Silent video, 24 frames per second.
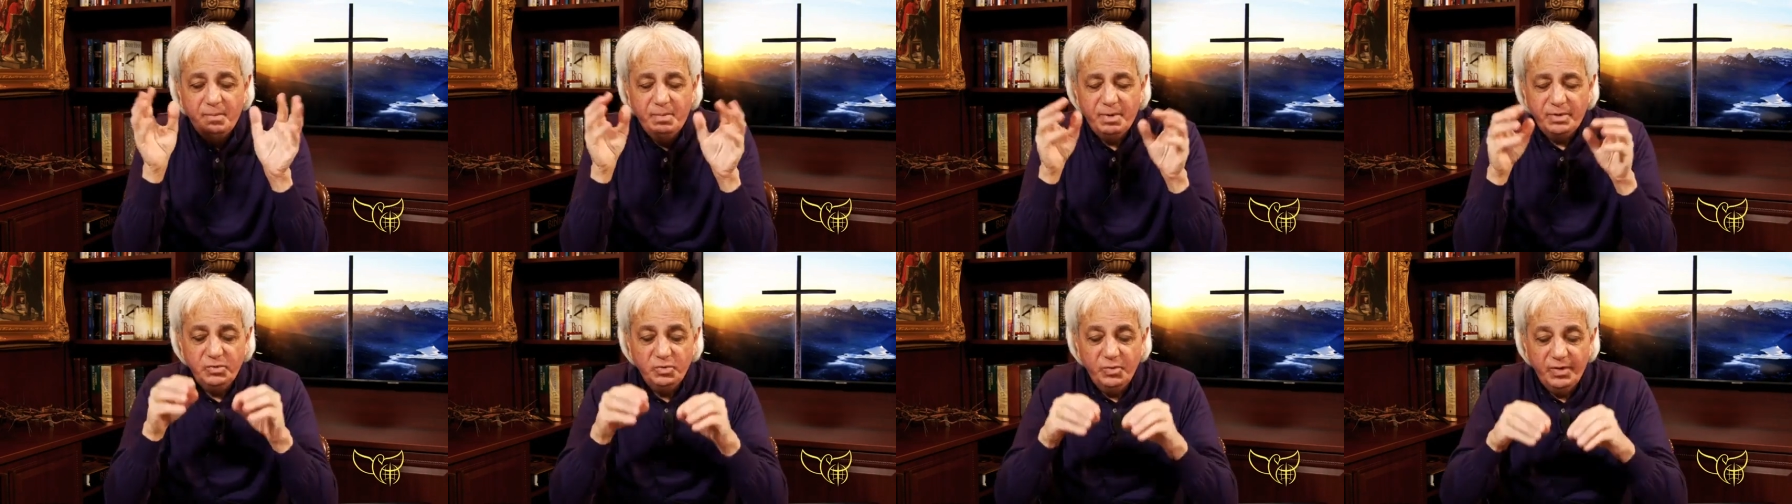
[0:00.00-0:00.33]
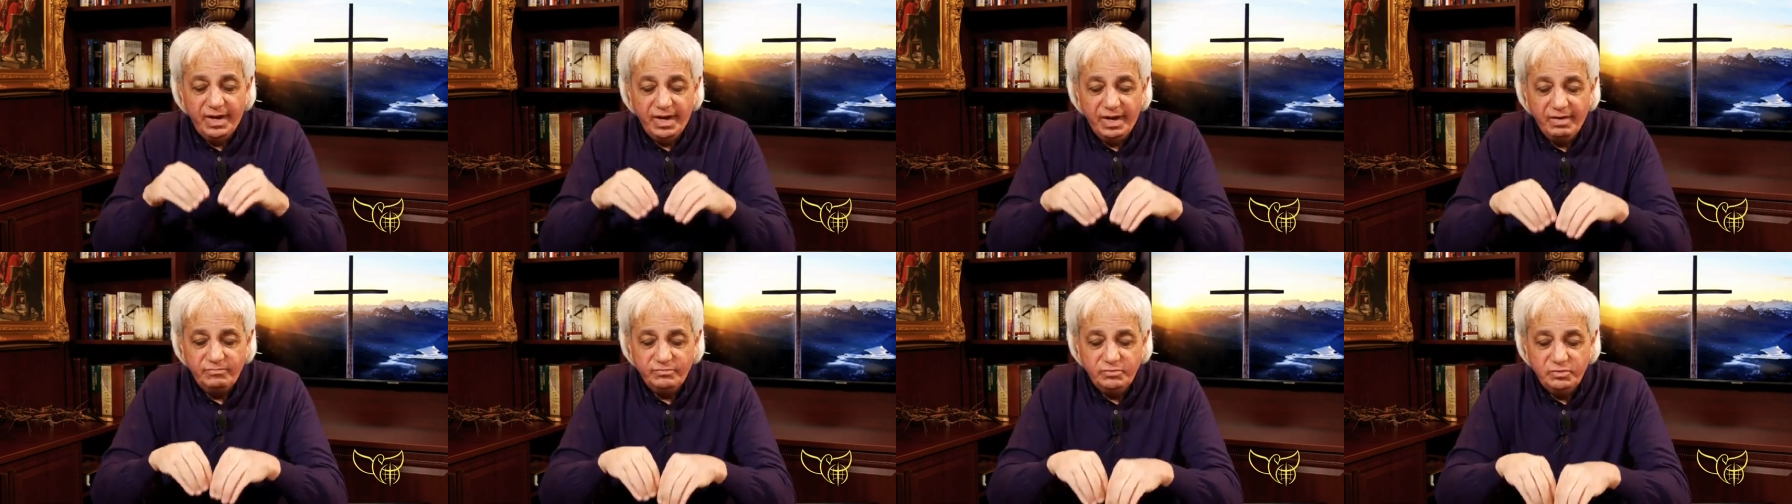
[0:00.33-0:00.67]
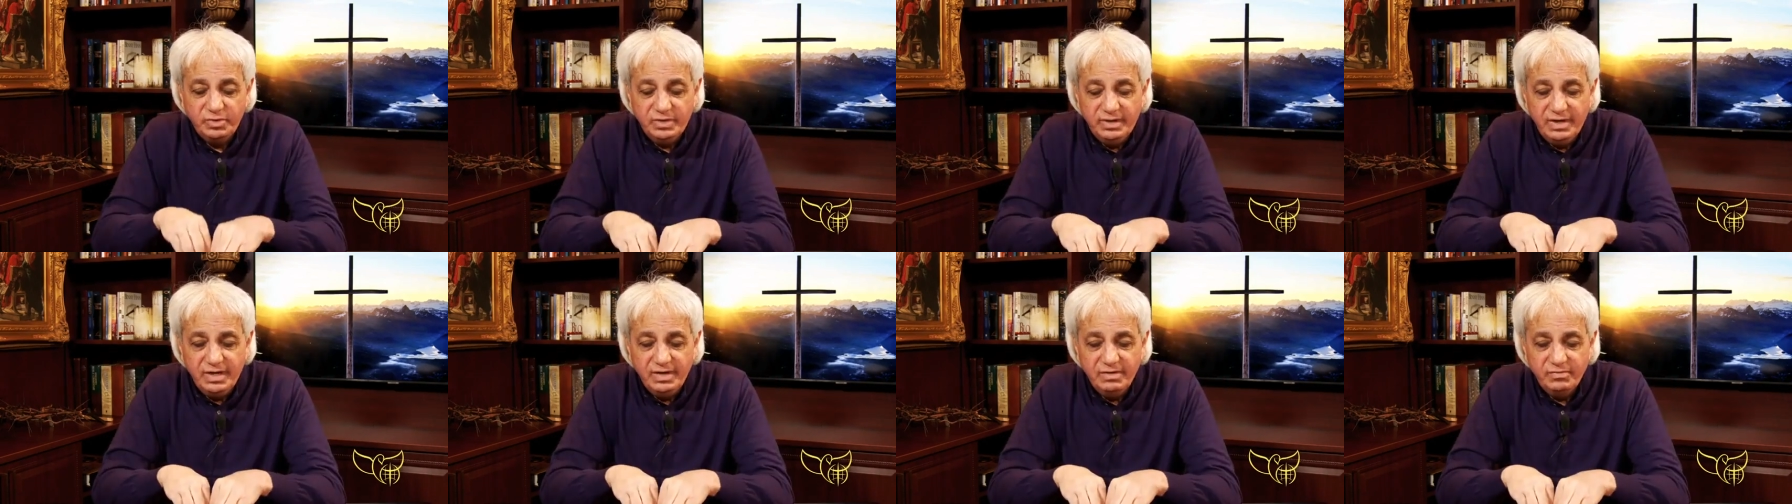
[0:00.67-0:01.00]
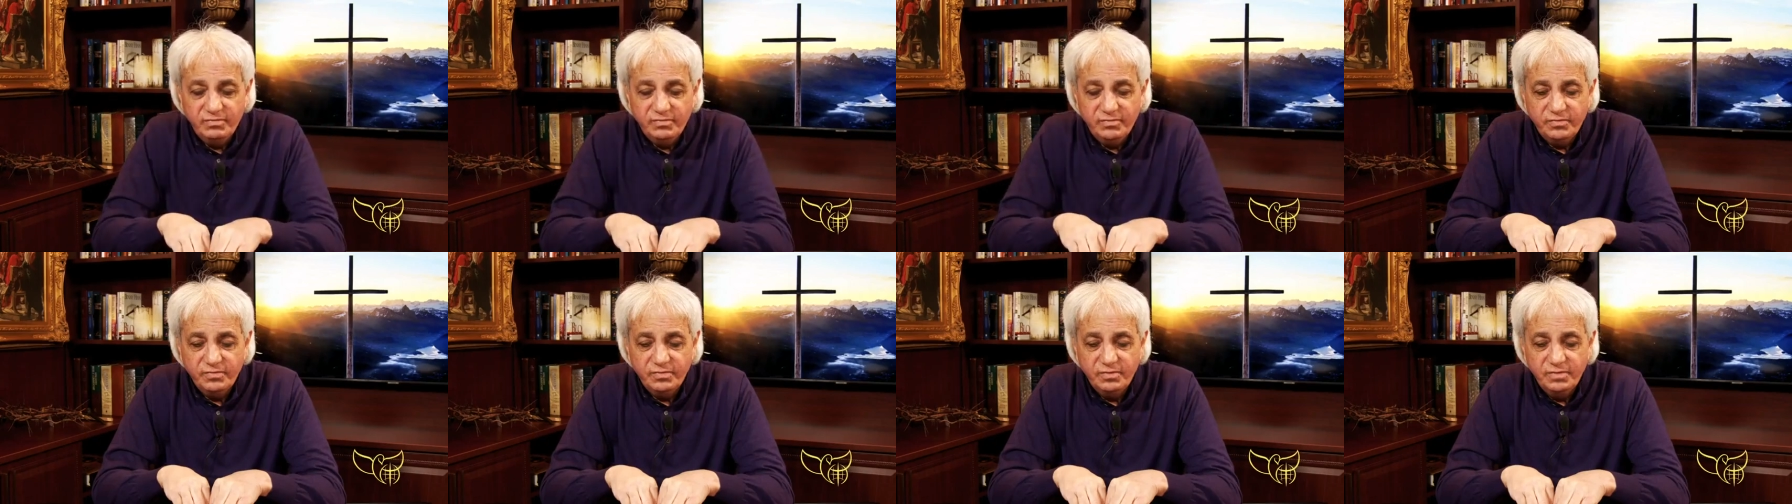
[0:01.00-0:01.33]
But we have to
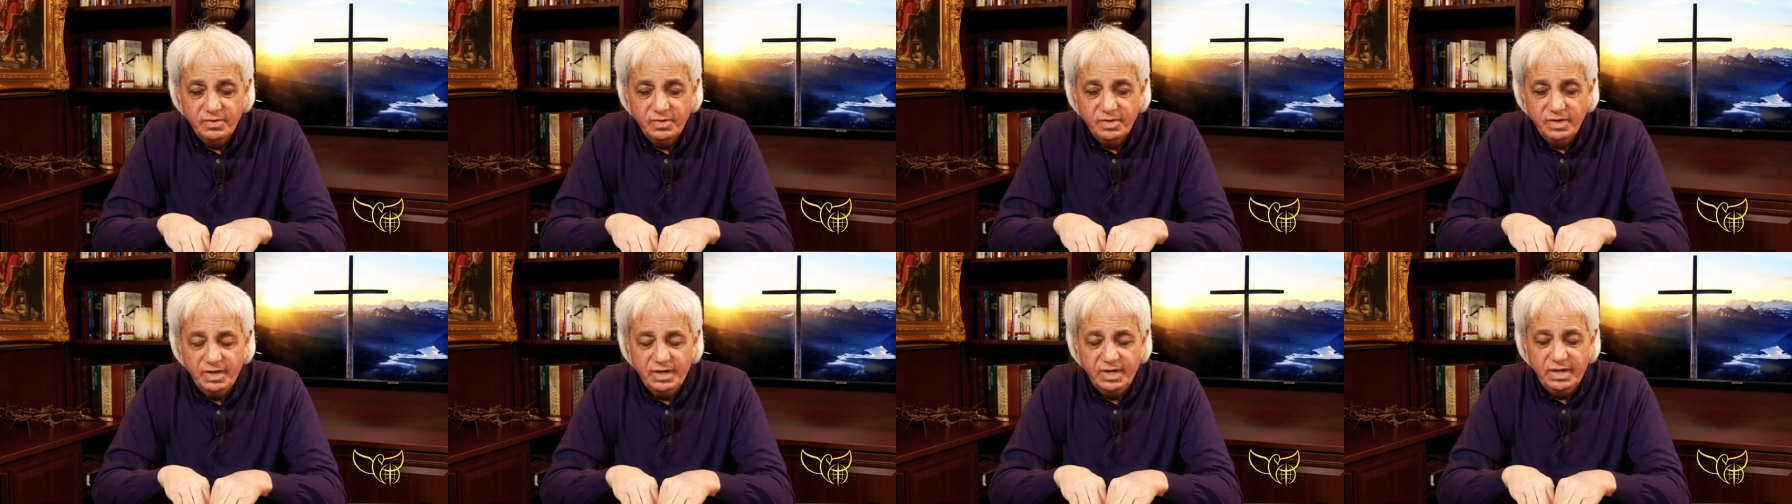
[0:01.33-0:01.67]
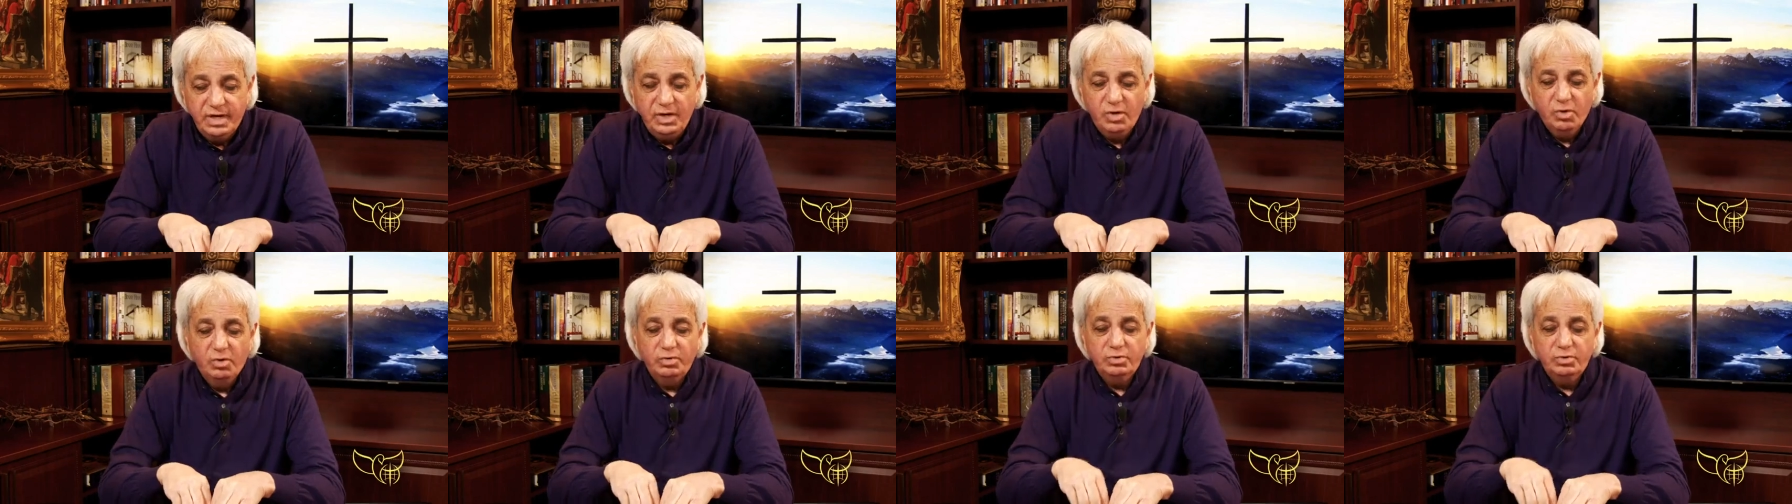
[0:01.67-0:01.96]
give in